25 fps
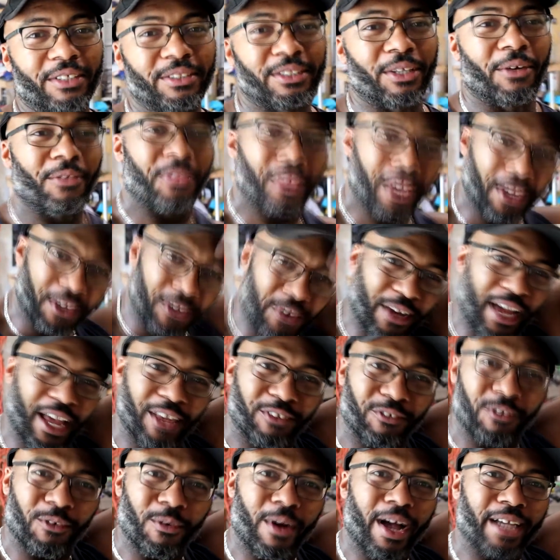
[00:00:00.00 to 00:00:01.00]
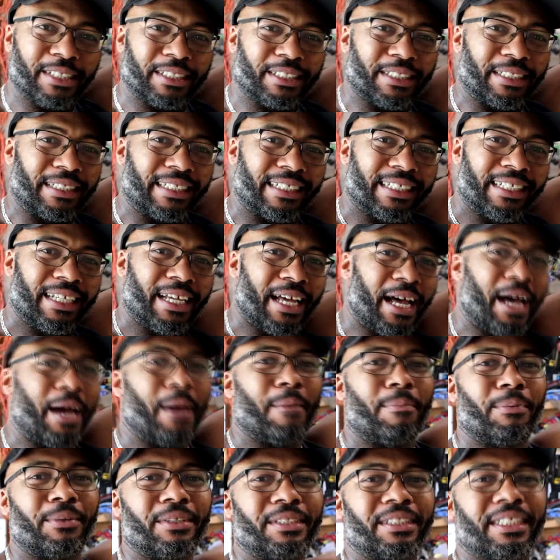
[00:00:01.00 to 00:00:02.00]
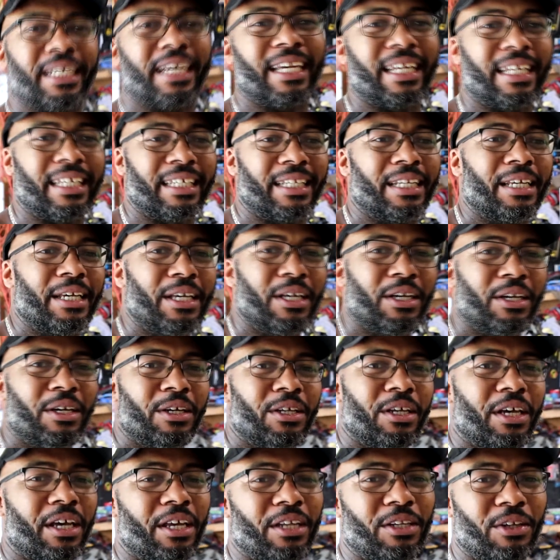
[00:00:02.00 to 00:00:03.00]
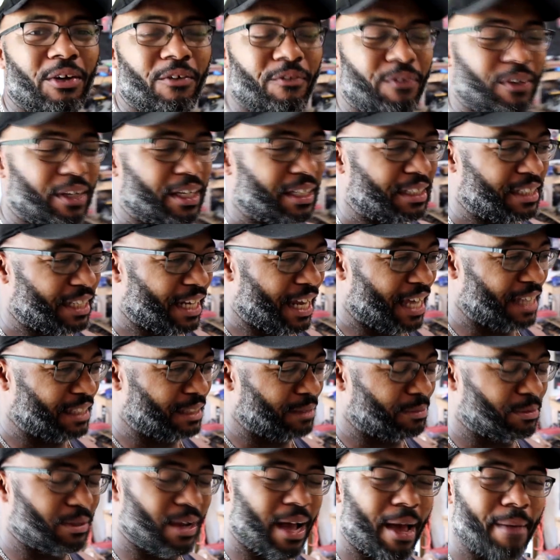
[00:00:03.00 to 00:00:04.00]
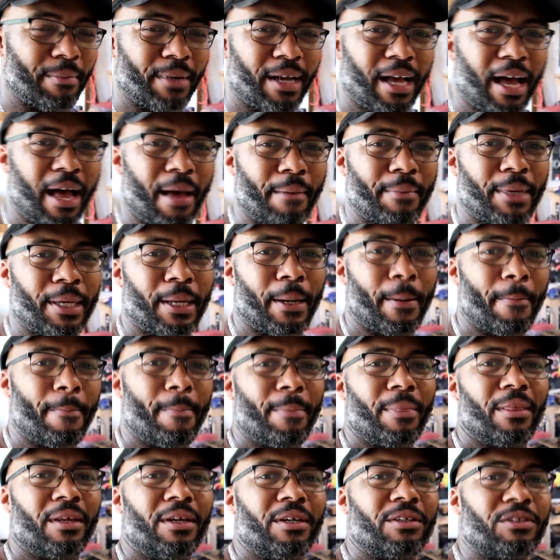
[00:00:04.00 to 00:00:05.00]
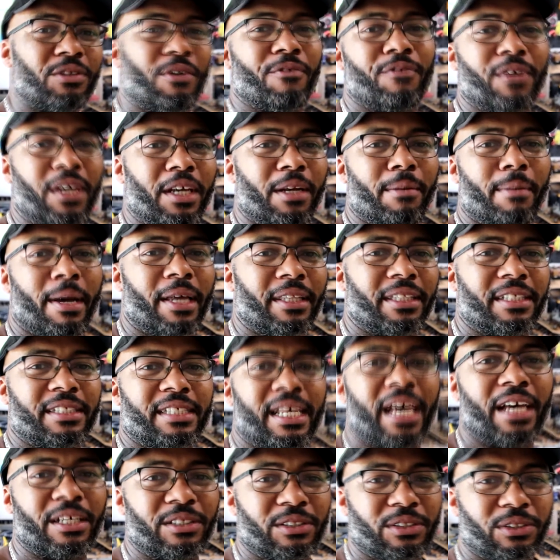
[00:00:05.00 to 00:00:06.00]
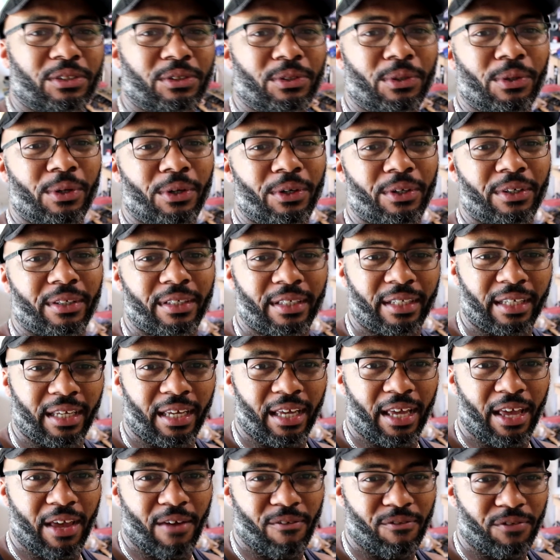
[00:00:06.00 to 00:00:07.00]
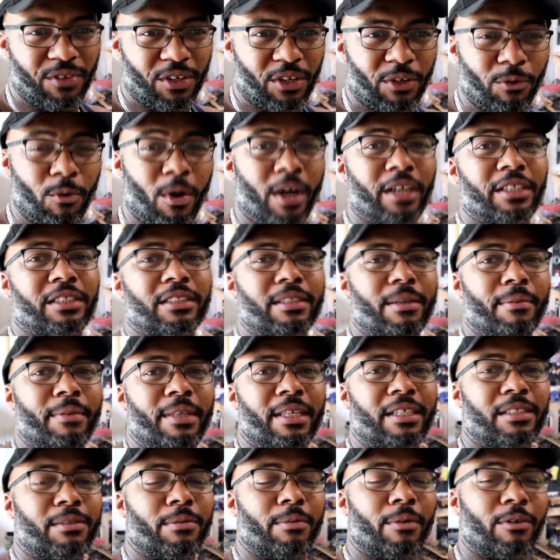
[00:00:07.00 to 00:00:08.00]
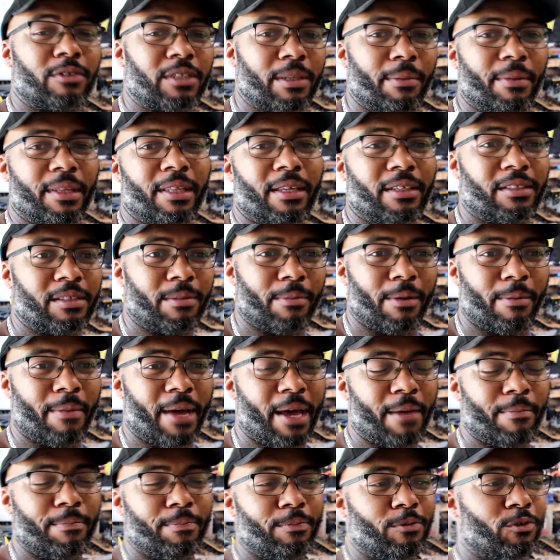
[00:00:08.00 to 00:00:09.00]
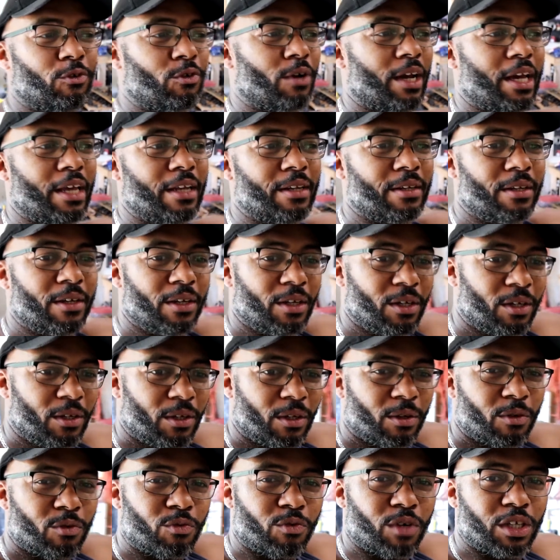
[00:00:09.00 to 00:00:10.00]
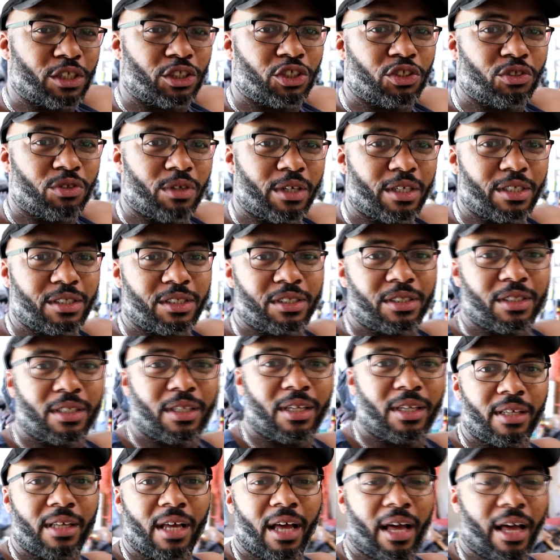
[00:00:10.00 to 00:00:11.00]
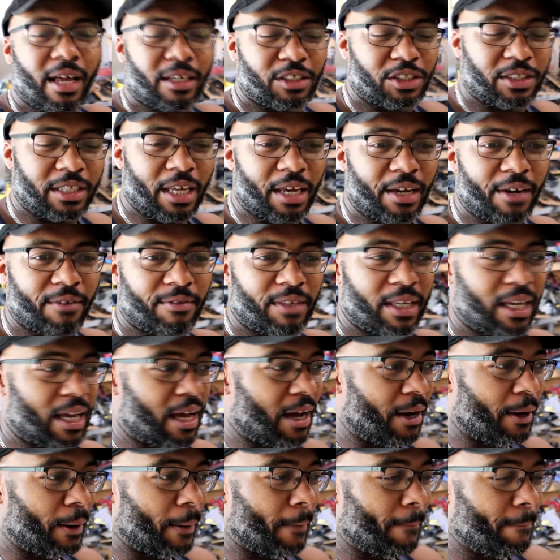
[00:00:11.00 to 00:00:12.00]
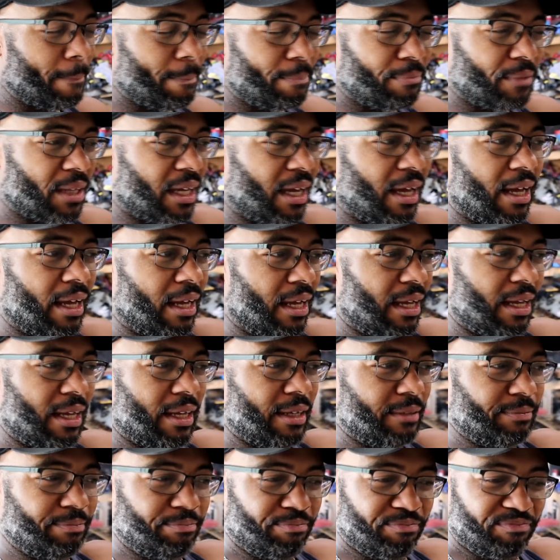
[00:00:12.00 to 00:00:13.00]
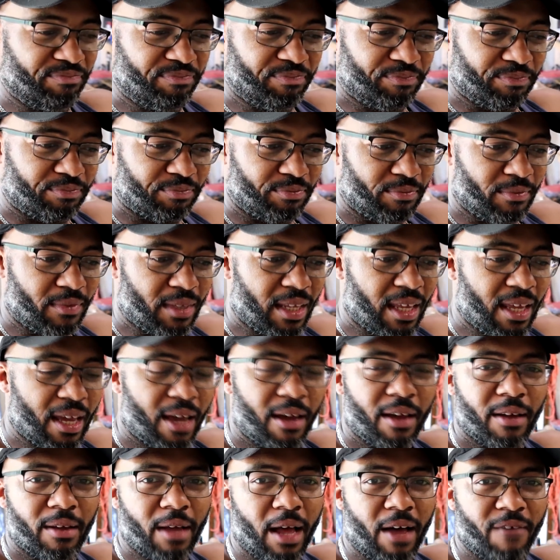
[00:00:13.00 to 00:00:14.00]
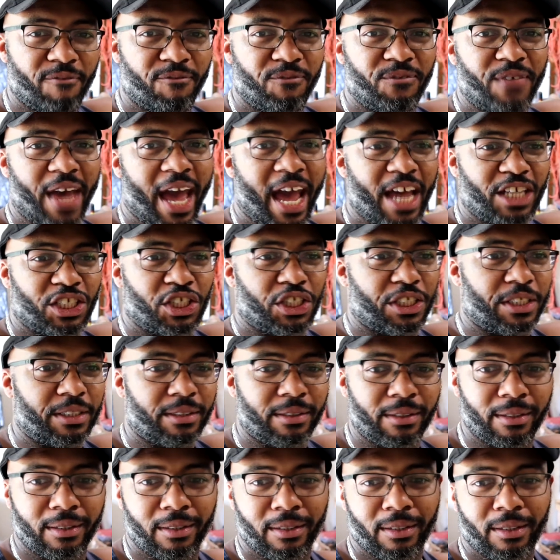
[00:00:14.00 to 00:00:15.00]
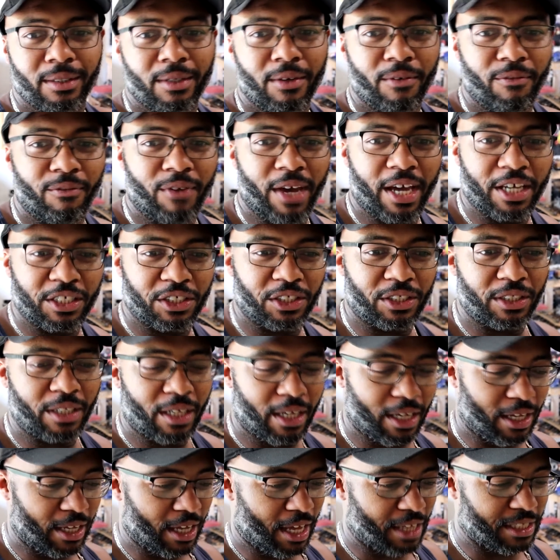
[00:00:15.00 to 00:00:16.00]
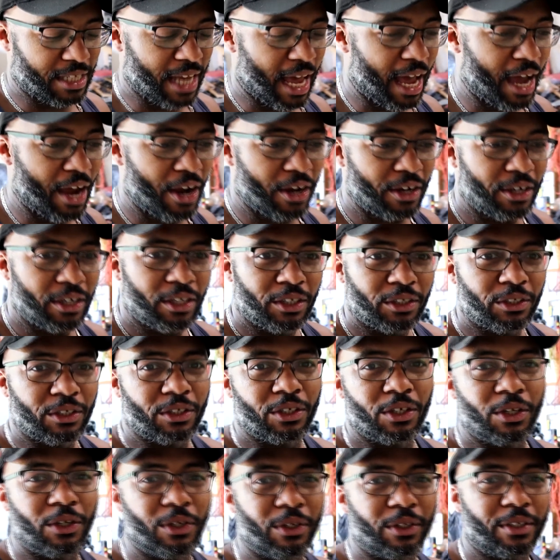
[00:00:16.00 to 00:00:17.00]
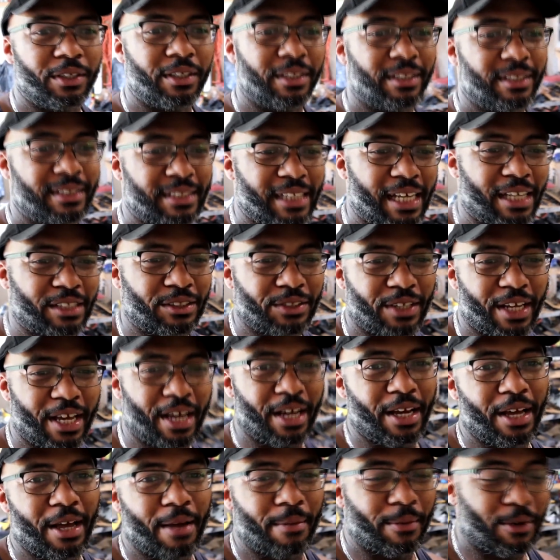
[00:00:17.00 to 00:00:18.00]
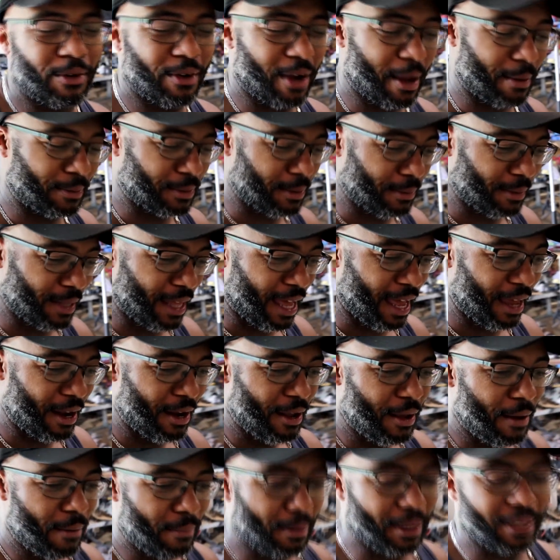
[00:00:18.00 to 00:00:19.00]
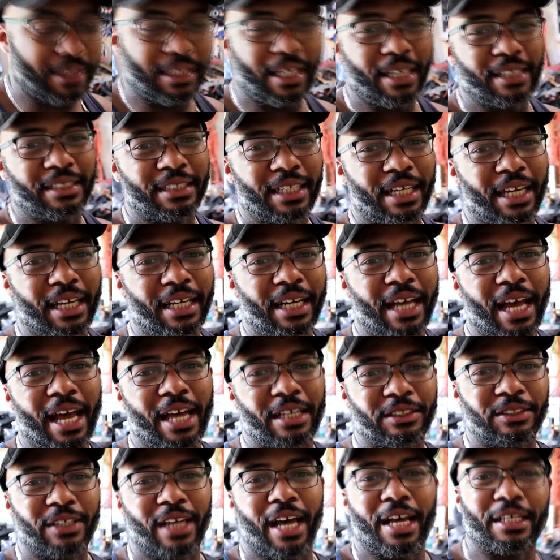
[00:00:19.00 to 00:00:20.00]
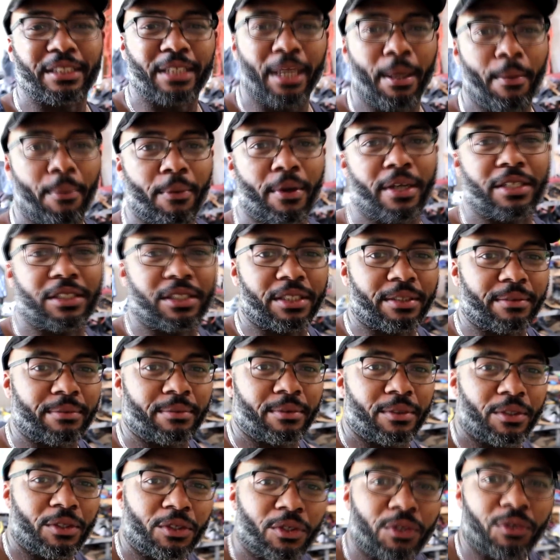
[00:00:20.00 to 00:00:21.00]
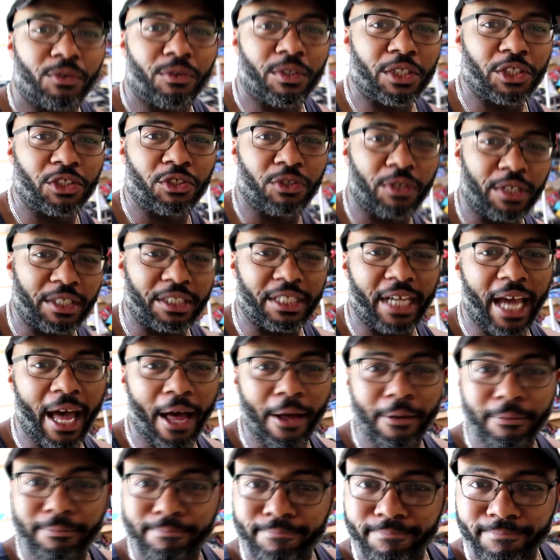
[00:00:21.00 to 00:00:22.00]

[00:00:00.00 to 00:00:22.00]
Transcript: So thank you guys for watching. I appreciate it. And don't forget to like, subscribe, and comment. Don't forget about the Zazzle store if you want some of this, some of the, some of my great wrench trench, uh, state of the art, uh, uh, uh, fashion fashion uh, attire, you can go to Zazzle.com and grab some of that. But thanks again, guys. You guys keep wrenching. Wrench Trench out.